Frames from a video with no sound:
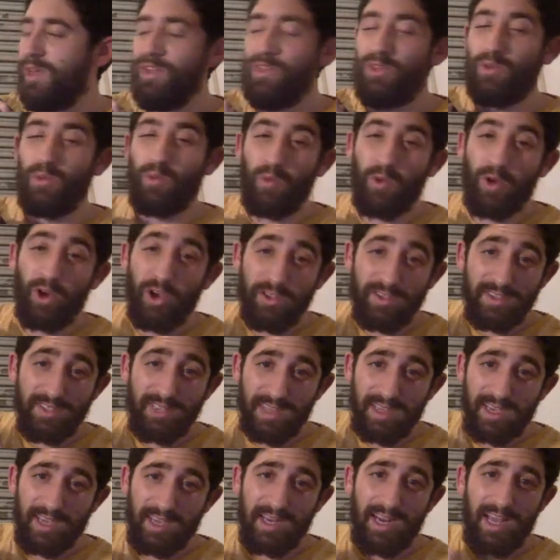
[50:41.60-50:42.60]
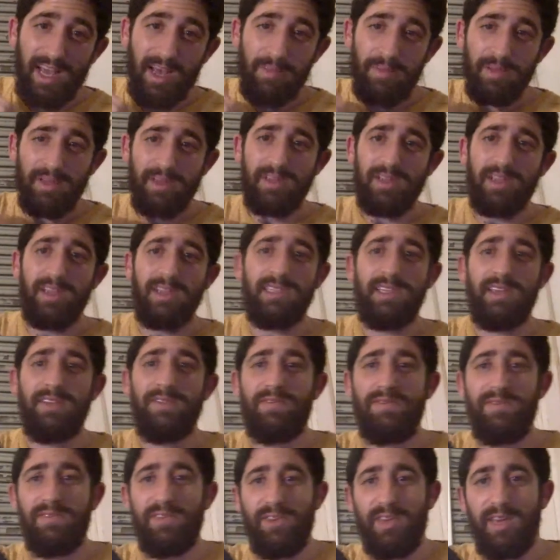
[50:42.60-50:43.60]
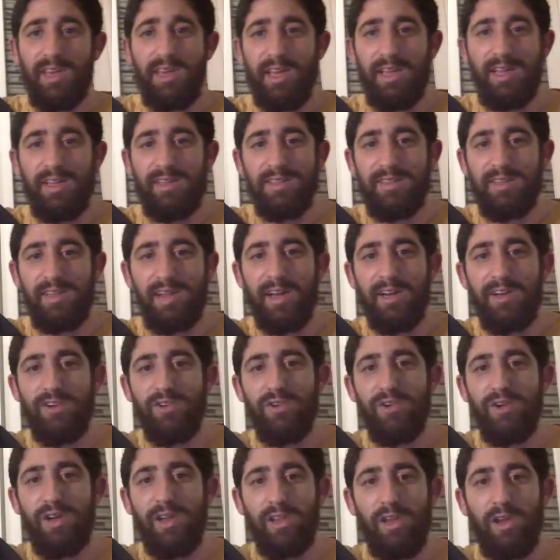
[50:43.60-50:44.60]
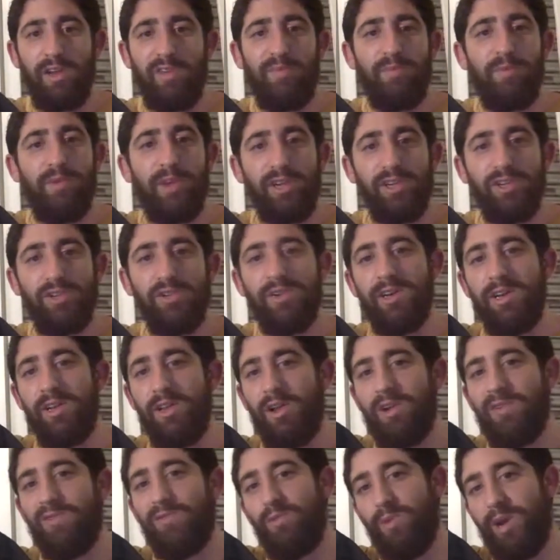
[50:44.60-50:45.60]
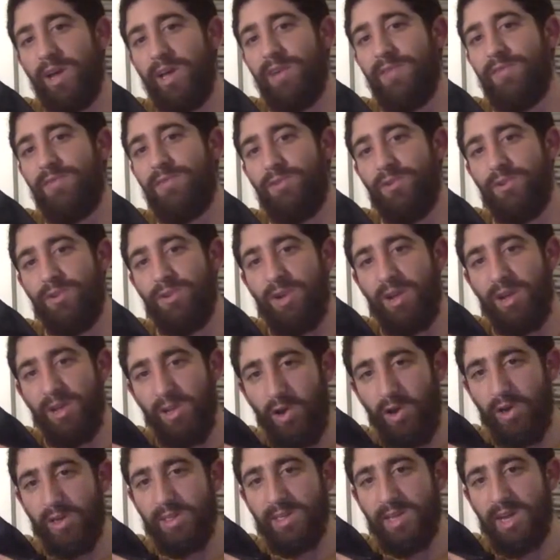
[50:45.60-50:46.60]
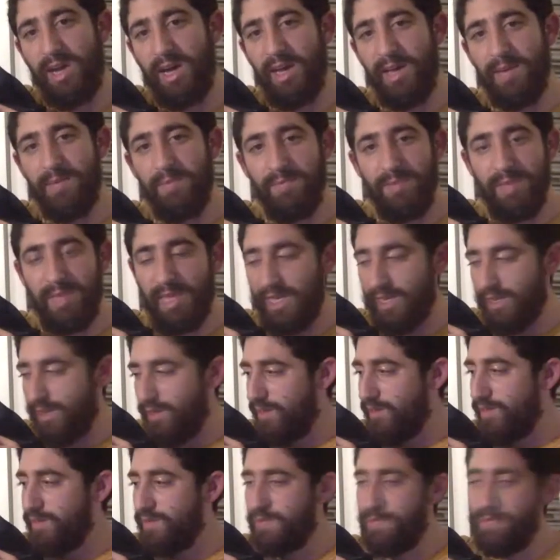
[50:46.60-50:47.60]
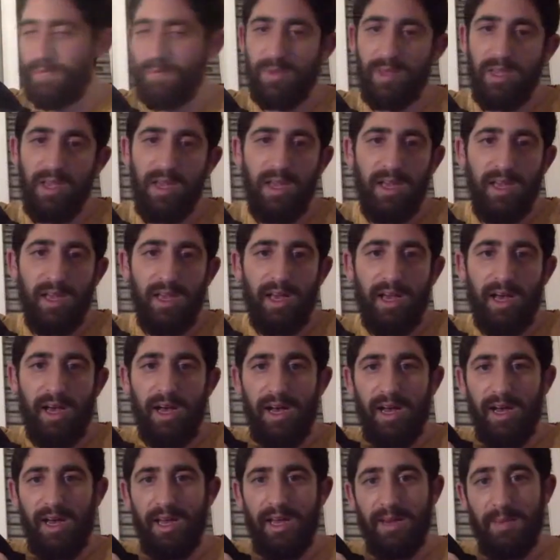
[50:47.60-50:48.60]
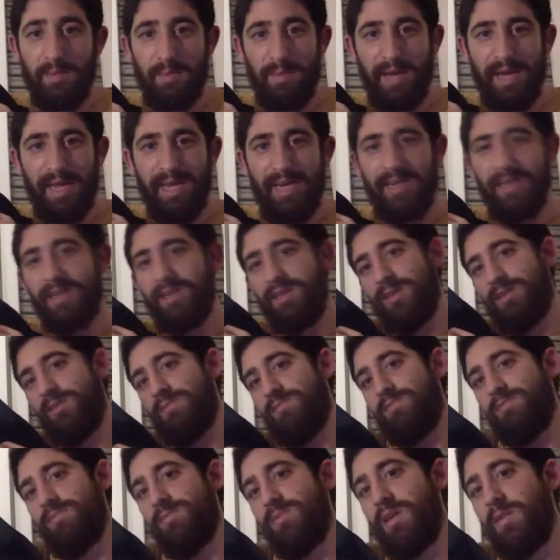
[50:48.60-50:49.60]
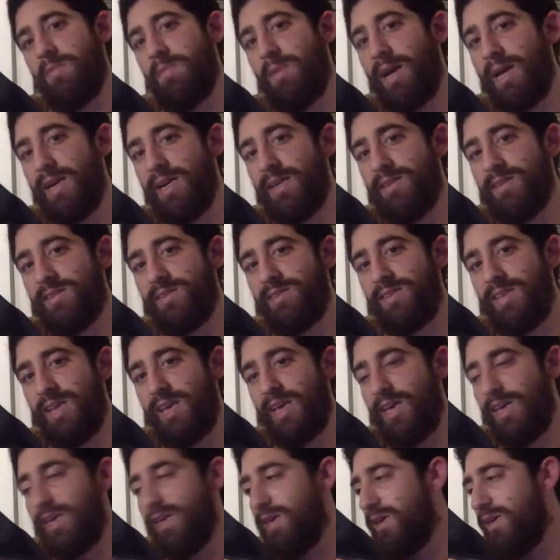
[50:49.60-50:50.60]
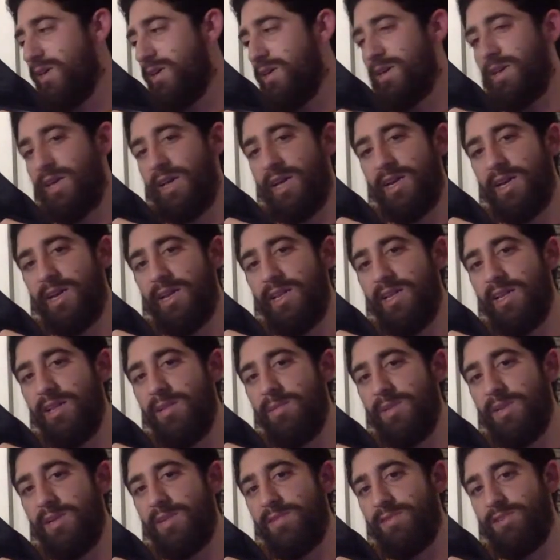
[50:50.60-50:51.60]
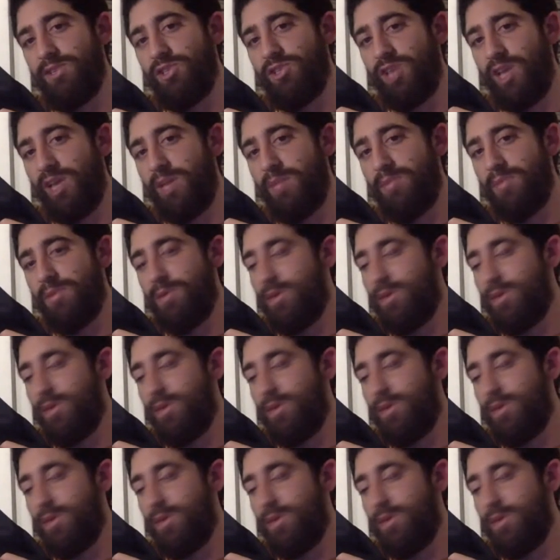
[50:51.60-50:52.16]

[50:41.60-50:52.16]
The worst thing that can happen is if it's under a lot of pressure and a lot of weight for a long time, like this. It might stay in a little bit of a shape,